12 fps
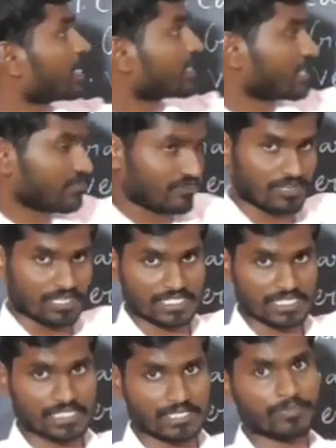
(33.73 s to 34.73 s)
related
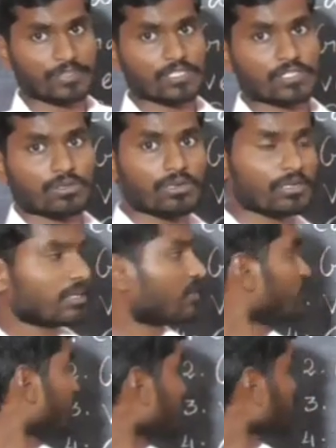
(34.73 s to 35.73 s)
words. So
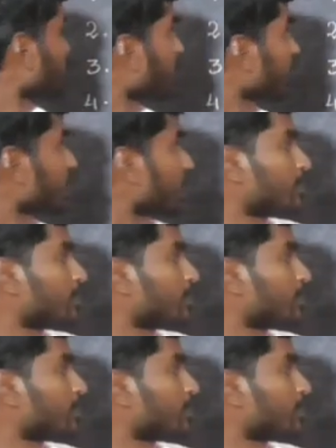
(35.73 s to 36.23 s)
first one